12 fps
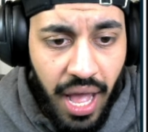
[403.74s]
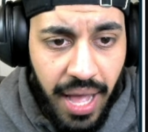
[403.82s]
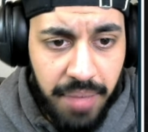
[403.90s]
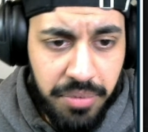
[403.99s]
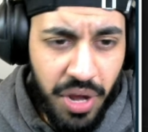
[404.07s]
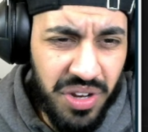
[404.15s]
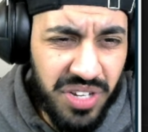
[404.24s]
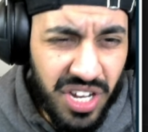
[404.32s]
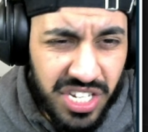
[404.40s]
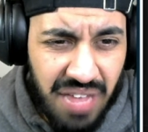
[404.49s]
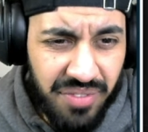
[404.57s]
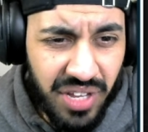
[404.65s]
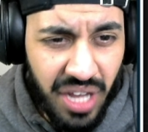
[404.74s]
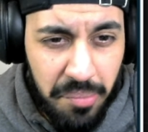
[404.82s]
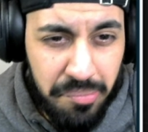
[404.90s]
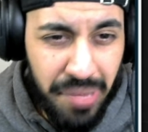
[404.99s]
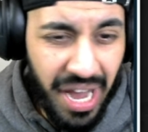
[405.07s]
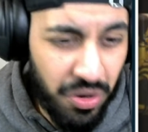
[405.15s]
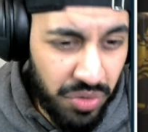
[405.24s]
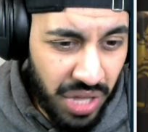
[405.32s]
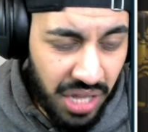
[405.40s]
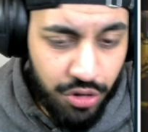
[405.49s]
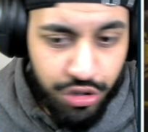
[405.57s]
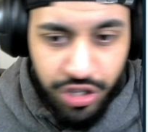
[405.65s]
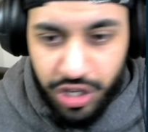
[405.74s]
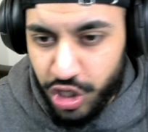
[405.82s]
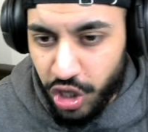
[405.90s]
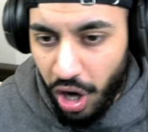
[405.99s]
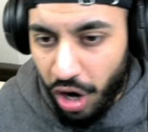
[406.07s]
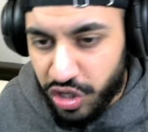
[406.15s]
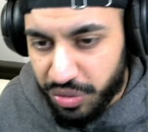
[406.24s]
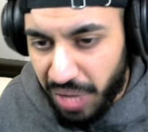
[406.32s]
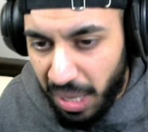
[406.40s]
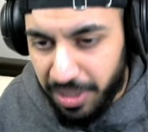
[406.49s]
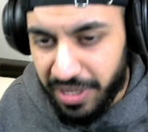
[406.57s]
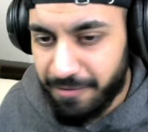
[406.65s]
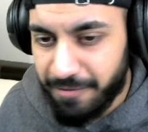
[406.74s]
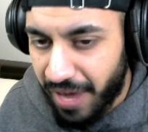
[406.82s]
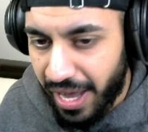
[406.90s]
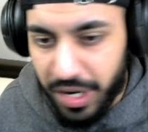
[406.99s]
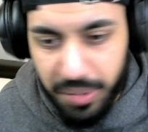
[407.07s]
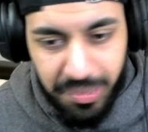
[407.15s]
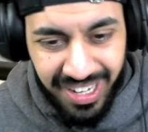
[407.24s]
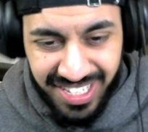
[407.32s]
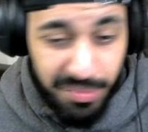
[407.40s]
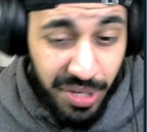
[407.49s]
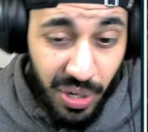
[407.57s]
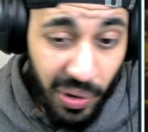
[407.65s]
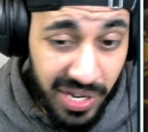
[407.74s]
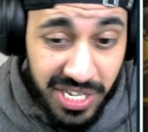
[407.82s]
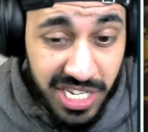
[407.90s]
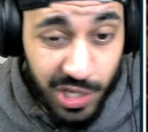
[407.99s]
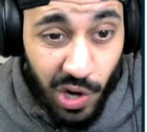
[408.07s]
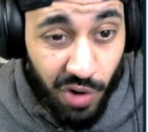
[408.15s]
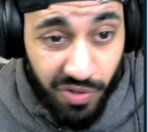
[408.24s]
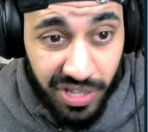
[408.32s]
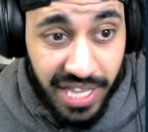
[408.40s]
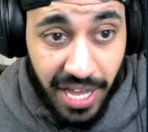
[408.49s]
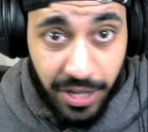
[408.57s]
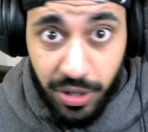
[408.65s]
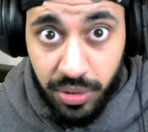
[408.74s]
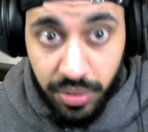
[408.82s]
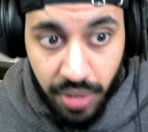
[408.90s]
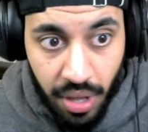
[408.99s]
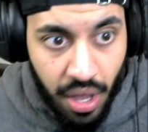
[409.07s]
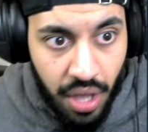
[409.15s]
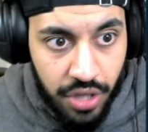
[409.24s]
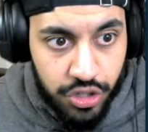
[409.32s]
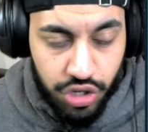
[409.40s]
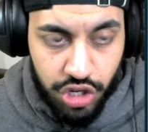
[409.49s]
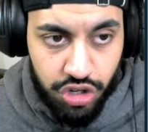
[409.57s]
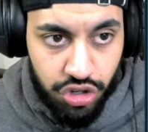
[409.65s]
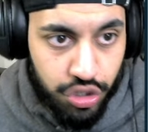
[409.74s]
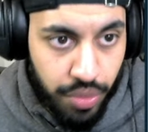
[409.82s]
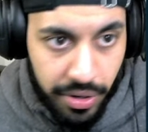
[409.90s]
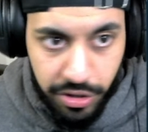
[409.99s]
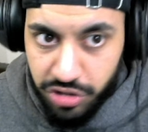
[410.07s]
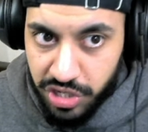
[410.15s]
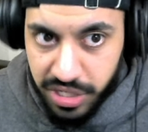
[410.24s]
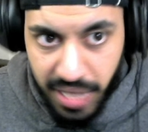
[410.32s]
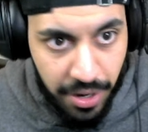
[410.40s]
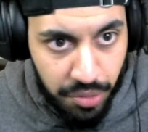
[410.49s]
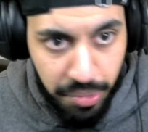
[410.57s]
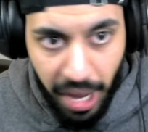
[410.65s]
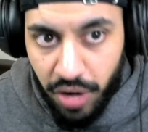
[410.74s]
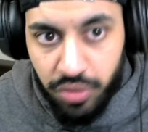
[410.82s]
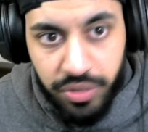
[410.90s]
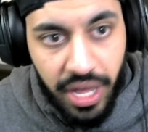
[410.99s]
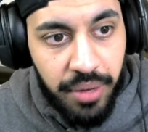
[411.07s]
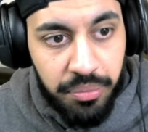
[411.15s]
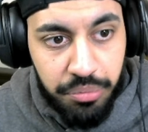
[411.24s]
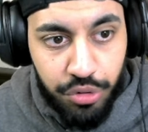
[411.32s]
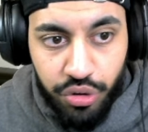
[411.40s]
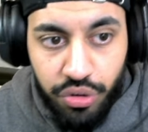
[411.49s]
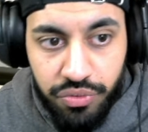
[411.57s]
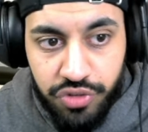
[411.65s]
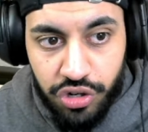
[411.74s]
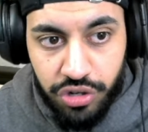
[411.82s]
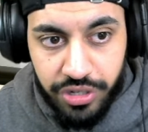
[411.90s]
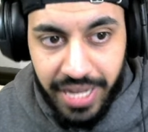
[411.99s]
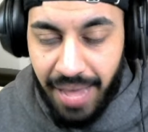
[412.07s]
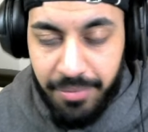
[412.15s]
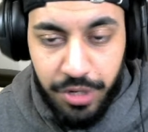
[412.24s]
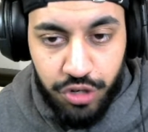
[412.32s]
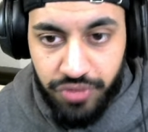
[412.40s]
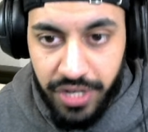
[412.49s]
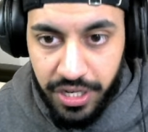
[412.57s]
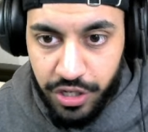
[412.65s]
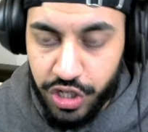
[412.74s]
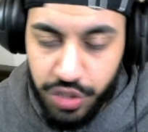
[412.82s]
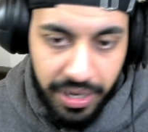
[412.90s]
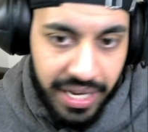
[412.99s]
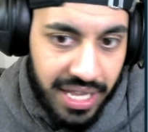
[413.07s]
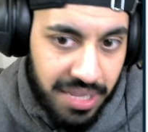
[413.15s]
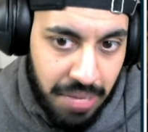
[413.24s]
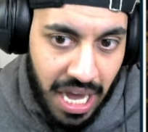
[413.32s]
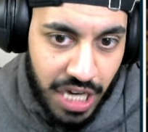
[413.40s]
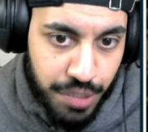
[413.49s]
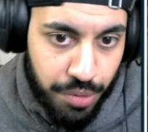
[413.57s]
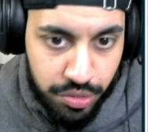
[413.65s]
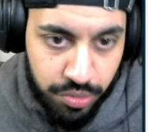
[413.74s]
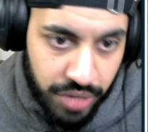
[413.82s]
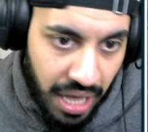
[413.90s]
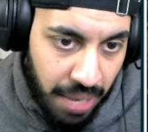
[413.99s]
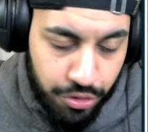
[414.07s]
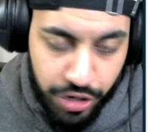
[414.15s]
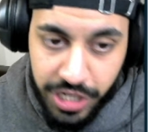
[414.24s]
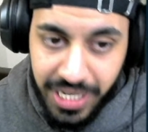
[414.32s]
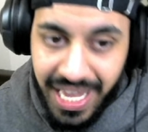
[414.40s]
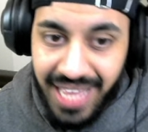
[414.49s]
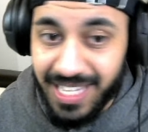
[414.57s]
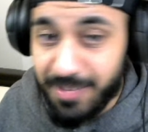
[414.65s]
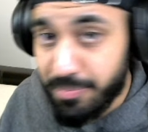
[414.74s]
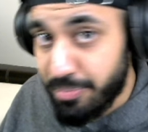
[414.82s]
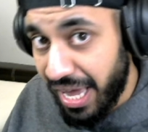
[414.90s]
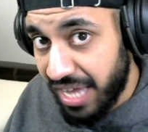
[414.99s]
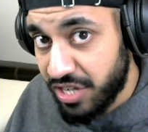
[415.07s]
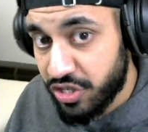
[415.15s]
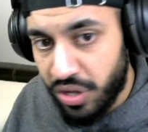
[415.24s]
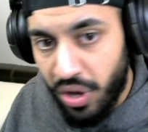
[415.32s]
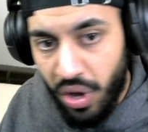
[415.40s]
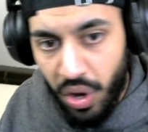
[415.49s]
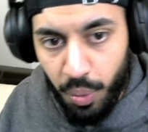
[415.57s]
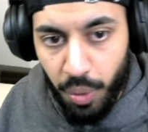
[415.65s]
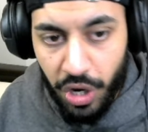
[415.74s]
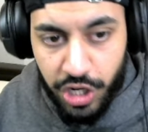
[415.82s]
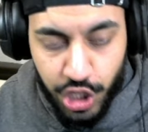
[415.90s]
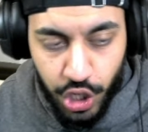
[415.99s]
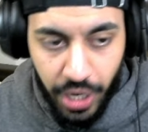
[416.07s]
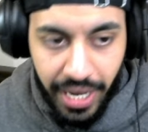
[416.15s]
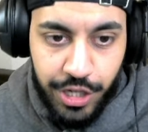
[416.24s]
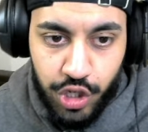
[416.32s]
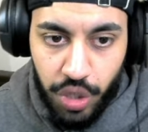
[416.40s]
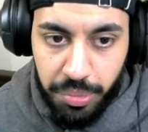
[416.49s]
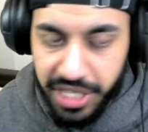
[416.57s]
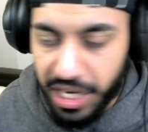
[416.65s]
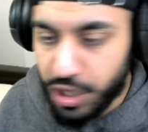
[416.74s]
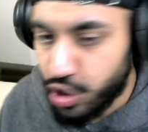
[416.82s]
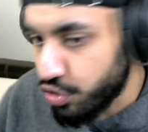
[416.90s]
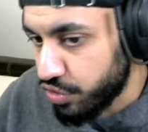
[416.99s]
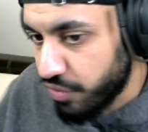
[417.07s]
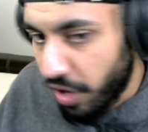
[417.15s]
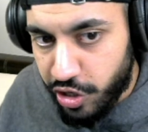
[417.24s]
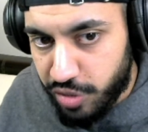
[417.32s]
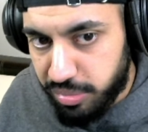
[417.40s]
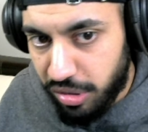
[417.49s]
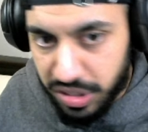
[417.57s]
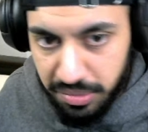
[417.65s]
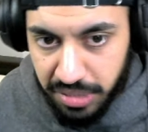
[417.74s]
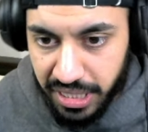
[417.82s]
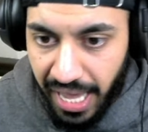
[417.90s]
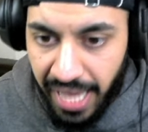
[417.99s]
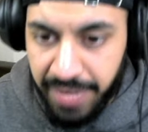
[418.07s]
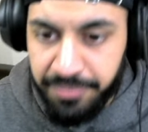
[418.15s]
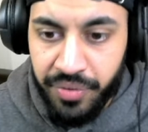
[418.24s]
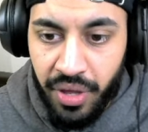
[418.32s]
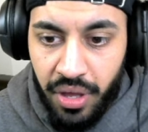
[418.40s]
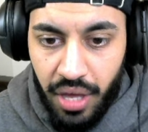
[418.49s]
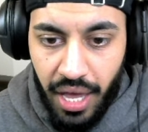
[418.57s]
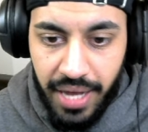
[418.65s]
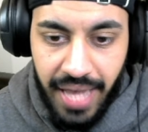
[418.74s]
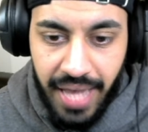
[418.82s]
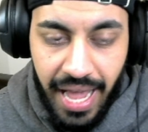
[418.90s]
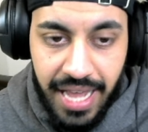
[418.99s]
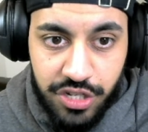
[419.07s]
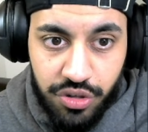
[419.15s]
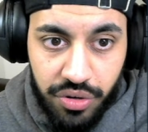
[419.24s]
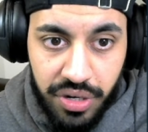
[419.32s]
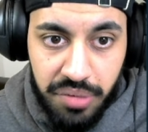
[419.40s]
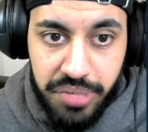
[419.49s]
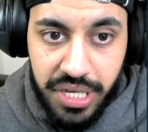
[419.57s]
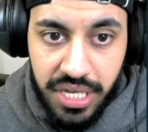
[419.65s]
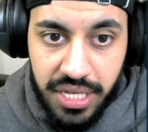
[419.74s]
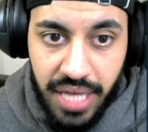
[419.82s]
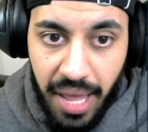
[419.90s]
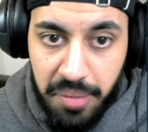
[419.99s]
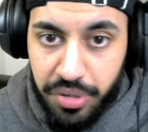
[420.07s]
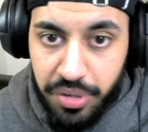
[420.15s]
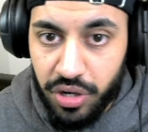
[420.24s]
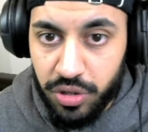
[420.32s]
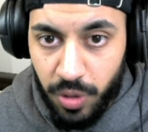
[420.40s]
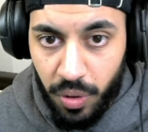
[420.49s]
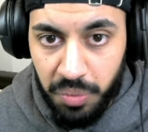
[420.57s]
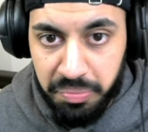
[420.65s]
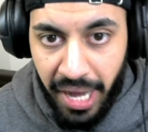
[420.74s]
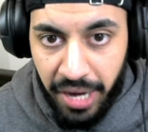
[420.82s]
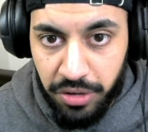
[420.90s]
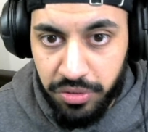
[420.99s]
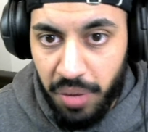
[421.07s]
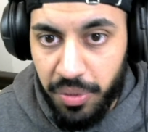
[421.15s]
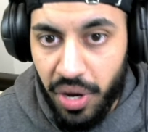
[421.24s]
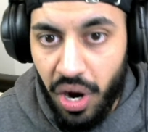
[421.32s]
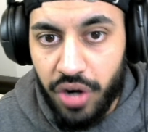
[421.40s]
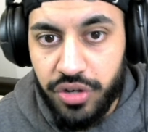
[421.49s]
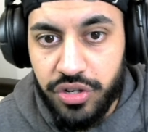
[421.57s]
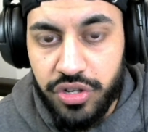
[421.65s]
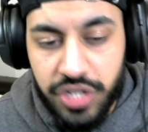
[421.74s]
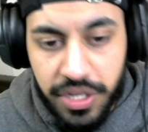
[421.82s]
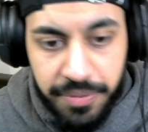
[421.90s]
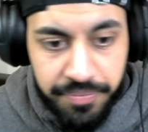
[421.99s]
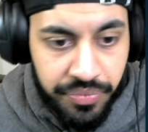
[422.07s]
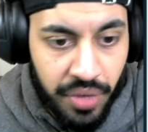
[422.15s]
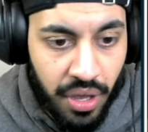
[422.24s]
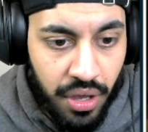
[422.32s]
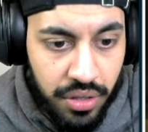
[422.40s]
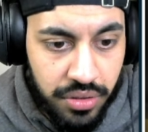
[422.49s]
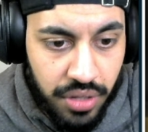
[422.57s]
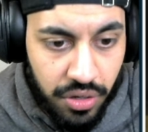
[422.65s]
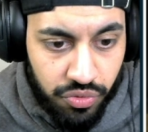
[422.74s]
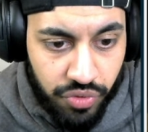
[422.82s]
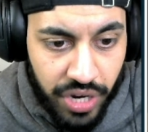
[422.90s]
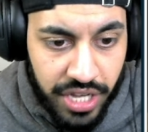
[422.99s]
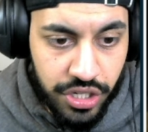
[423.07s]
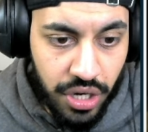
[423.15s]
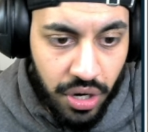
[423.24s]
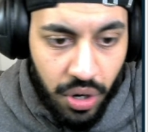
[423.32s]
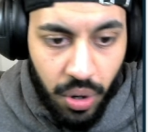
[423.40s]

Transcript: Now it does have like a barrel that allows you to charge the weapon then fire, but to be honest, it's not really that good. So you do just want to use a standard barrel that improves your damage range, because you want to get the max possible damage range to get the best one-shot headshot potential as far as you possibly can, and that is going to be the Emperor long barrel. Now we are using the Razor